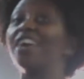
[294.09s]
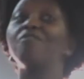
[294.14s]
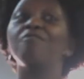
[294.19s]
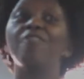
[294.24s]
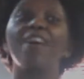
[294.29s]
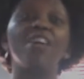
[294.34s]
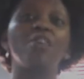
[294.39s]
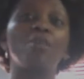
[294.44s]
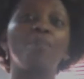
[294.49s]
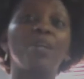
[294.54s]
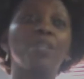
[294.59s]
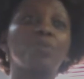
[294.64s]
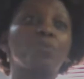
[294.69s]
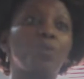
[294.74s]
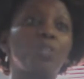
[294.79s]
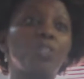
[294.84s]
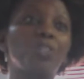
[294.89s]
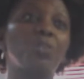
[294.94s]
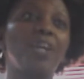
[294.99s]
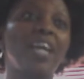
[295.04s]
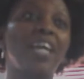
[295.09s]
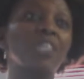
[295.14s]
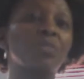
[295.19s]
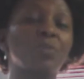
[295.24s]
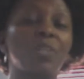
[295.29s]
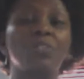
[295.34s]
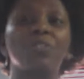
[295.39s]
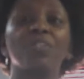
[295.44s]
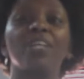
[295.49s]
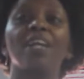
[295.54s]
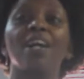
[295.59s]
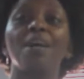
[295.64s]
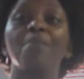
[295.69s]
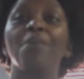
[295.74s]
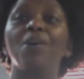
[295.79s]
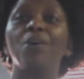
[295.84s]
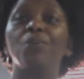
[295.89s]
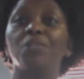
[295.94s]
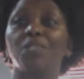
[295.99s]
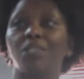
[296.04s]
environment, what you guys were talking
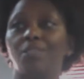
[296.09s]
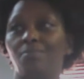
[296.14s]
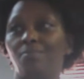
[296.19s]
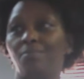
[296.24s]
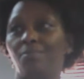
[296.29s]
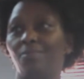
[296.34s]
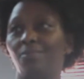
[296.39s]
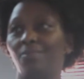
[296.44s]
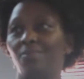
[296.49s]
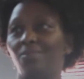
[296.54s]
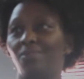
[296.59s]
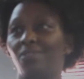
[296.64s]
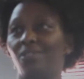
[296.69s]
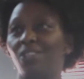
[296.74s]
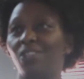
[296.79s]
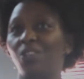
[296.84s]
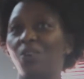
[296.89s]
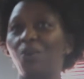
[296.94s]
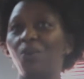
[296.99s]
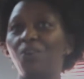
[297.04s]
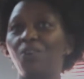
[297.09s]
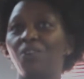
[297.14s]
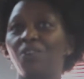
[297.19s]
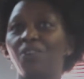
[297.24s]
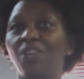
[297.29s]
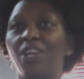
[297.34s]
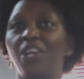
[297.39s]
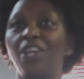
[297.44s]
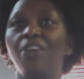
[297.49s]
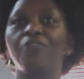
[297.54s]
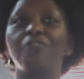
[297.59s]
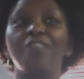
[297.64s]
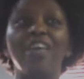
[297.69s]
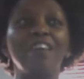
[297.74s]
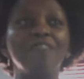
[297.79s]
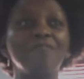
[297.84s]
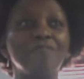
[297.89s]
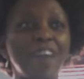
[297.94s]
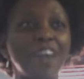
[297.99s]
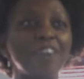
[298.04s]
about, if
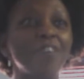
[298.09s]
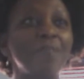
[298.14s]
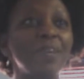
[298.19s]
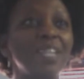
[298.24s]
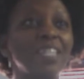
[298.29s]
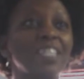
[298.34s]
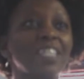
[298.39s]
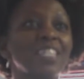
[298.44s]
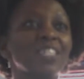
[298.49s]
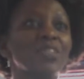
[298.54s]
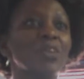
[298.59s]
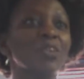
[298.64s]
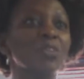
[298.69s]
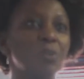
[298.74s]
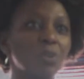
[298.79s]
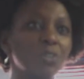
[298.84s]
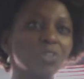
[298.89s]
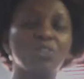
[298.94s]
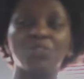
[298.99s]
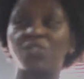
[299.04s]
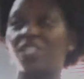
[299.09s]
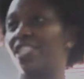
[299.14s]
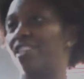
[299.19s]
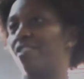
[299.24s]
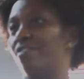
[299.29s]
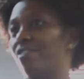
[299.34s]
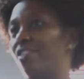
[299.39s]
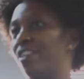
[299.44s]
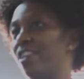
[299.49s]
the environment is not conducive,